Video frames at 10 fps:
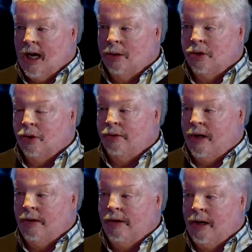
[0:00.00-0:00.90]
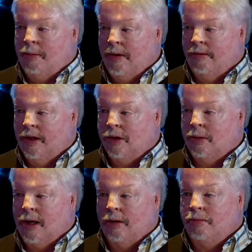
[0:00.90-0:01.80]
And I was so very, very
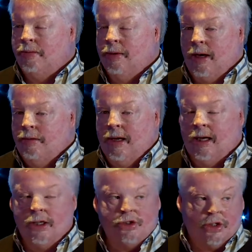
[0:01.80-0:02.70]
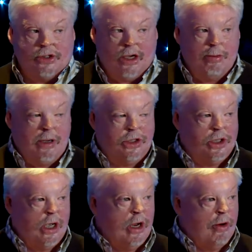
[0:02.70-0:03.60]
privileged when I realised just how
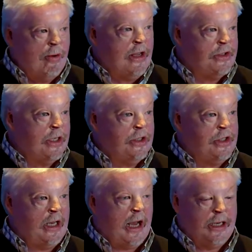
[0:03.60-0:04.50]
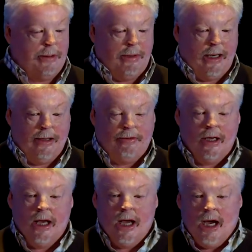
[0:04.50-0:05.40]
much resonance it had in my life.